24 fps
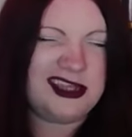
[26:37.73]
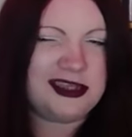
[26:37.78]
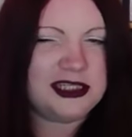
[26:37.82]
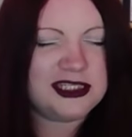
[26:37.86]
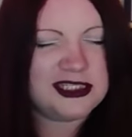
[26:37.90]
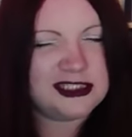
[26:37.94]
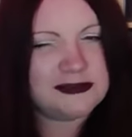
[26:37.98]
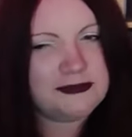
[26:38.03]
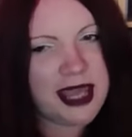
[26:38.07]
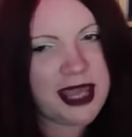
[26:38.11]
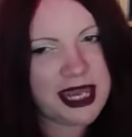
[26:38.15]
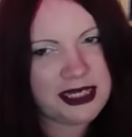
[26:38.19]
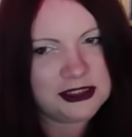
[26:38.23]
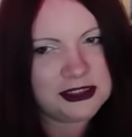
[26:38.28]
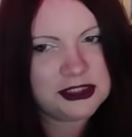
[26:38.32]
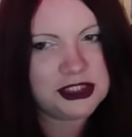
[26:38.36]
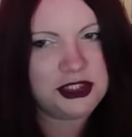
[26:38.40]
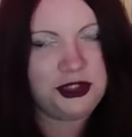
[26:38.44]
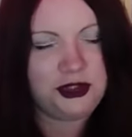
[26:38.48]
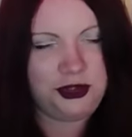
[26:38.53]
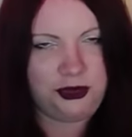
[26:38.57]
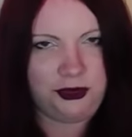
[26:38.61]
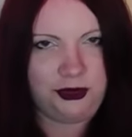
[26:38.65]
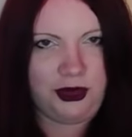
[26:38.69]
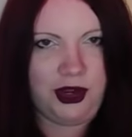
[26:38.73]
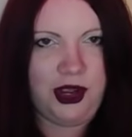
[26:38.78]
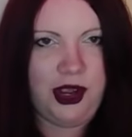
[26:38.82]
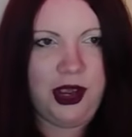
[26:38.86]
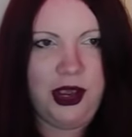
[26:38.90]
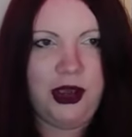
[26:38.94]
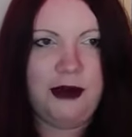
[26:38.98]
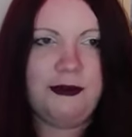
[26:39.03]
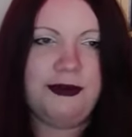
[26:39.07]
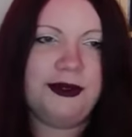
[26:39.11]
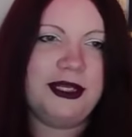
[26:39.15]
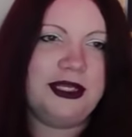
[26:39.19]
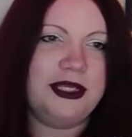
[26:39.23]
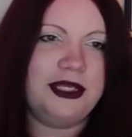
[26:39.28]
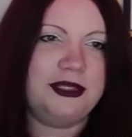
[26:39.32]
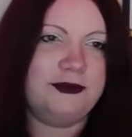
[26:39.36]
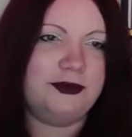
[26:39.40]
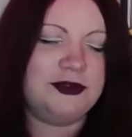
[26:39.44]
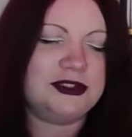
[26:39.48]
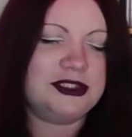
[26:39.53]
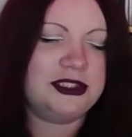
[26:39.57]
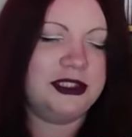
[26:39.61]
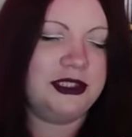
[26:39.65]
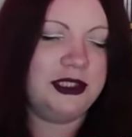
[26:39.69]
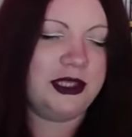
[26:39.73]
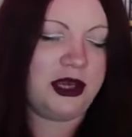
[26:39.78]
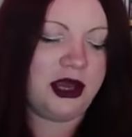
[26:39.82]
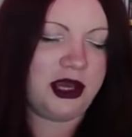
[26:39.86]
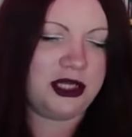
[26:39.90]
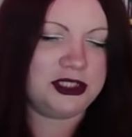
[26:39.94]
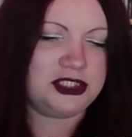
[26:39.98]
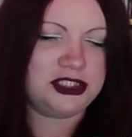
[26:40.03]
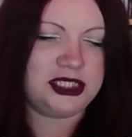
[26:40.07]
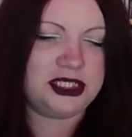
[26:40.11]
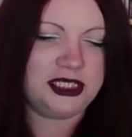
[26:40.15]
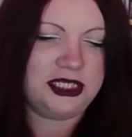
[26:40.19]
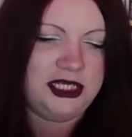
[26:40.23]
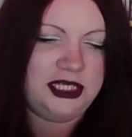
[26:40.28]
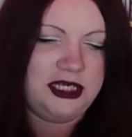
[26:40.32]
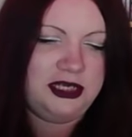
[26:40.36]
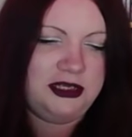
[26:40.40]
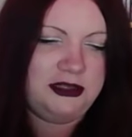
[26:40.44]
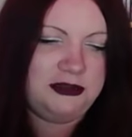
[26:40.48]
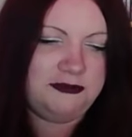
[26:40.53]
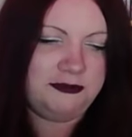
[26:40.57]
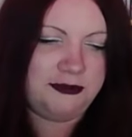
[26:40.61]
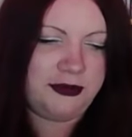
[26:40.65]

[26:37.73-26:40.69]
There's men too, but it was largely